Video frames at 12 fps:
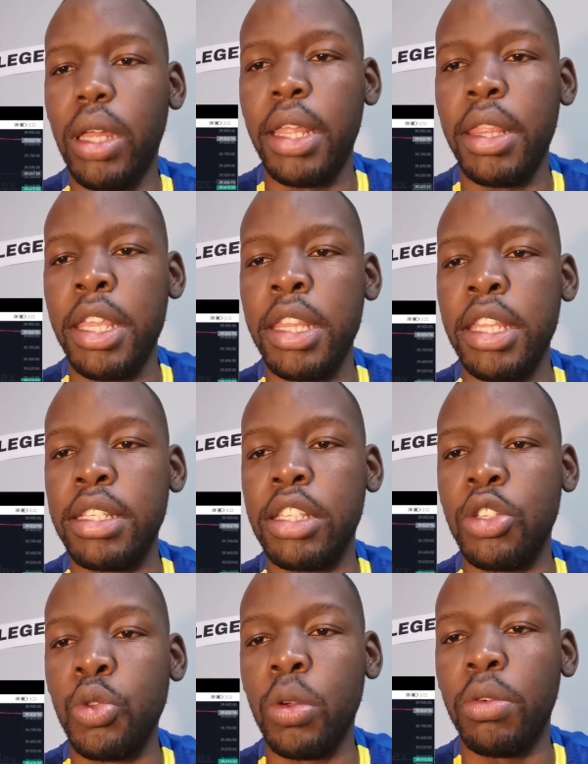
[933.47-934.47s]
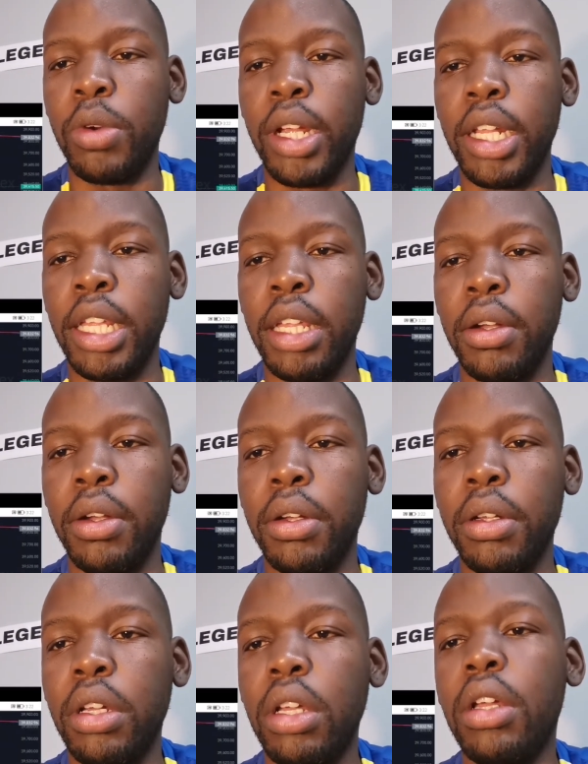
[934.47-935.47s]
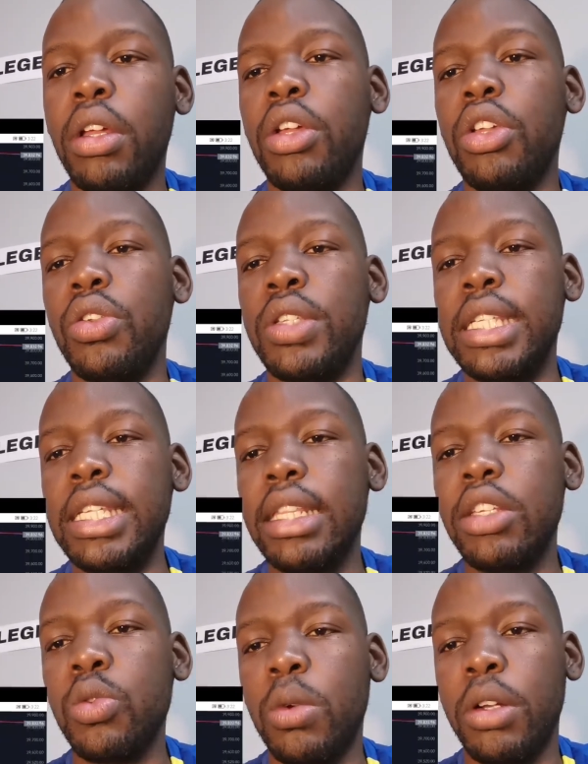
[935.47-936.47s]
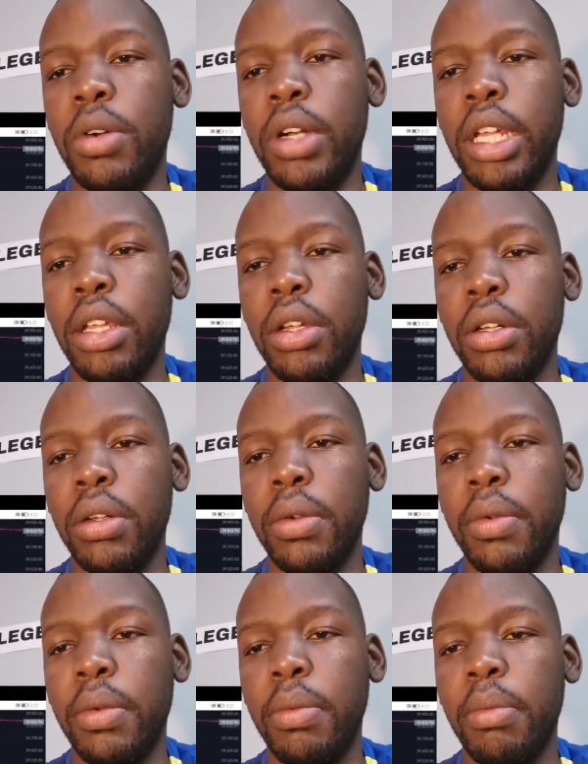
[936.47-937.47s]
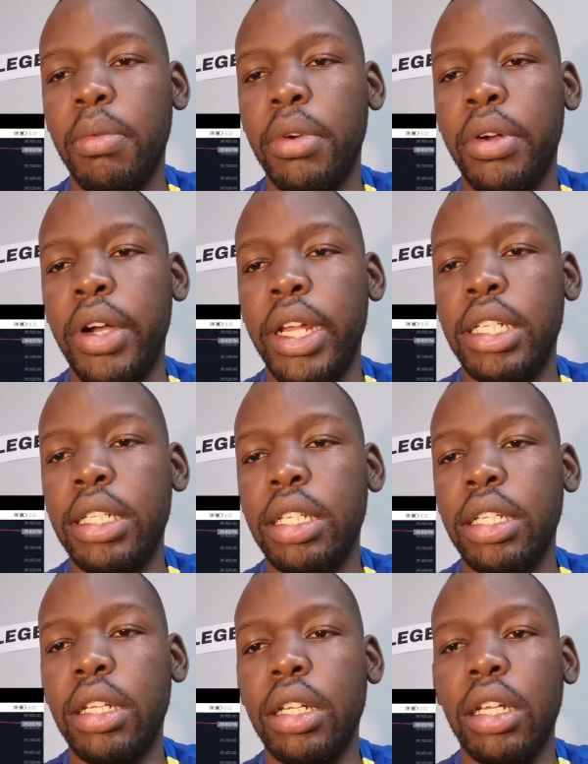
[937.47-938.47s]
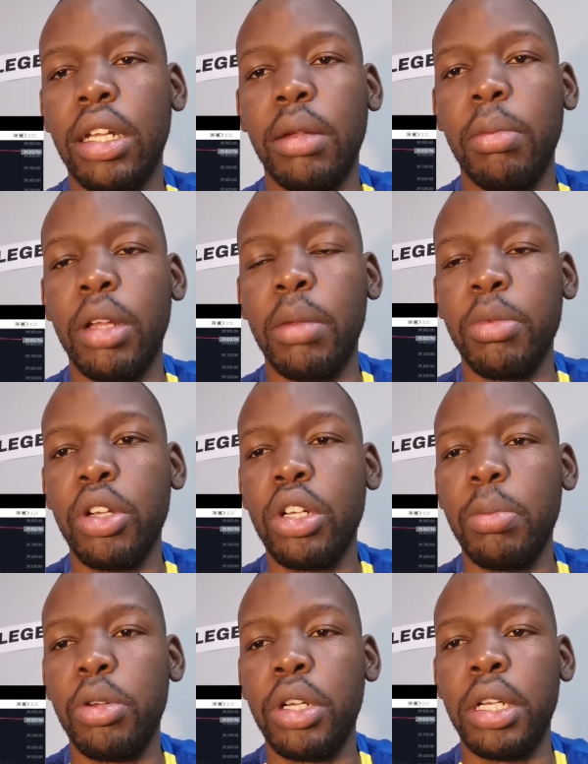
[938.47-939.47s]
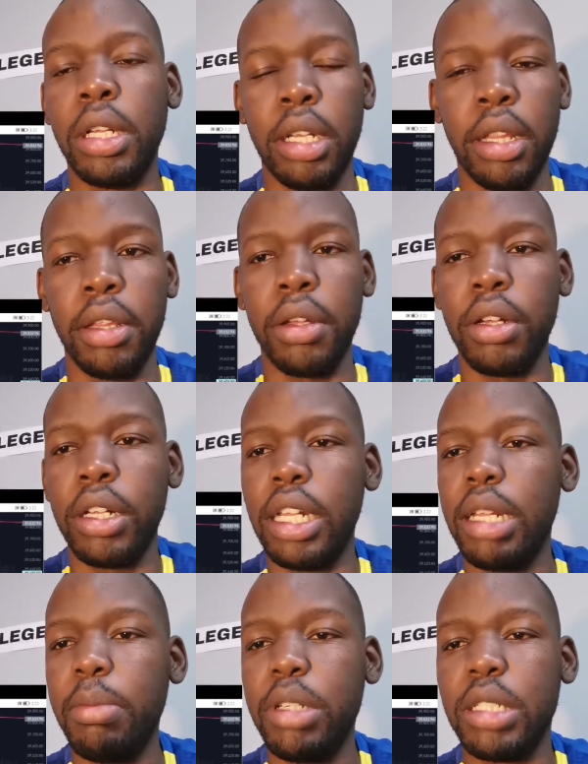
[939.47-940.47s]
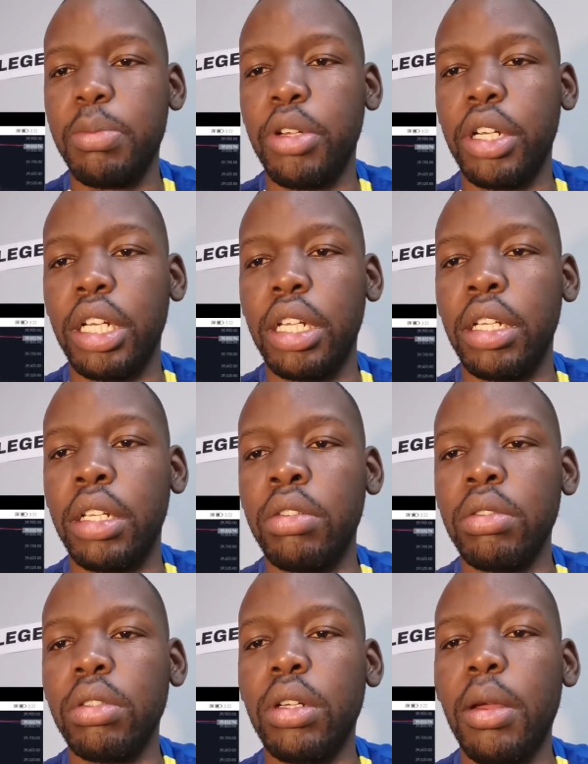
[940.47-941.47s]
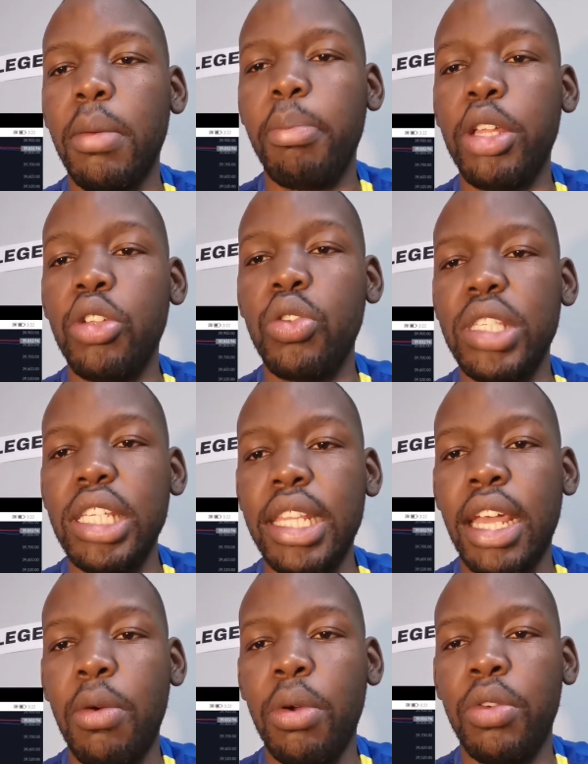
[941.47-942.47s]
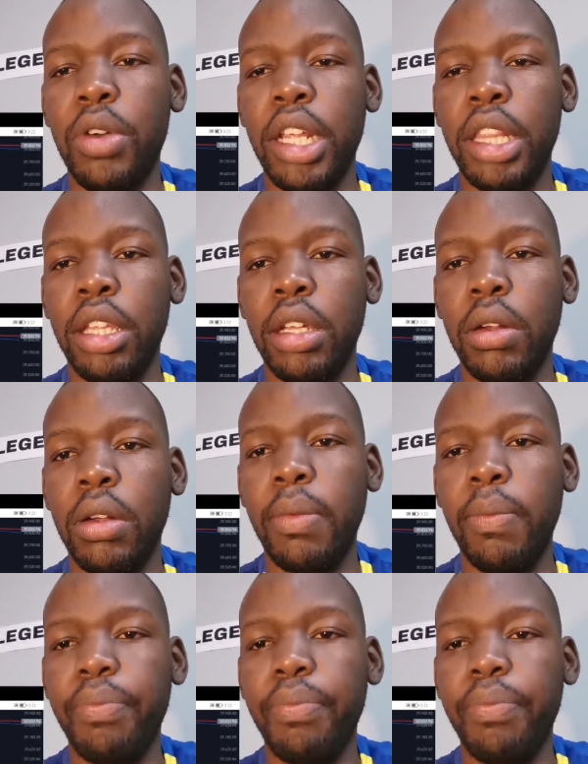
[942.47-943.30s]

and then there's this one right here. You see this one right here, right? I'm not gonna put in another. Okay, let me just put it in. But you see that one right there.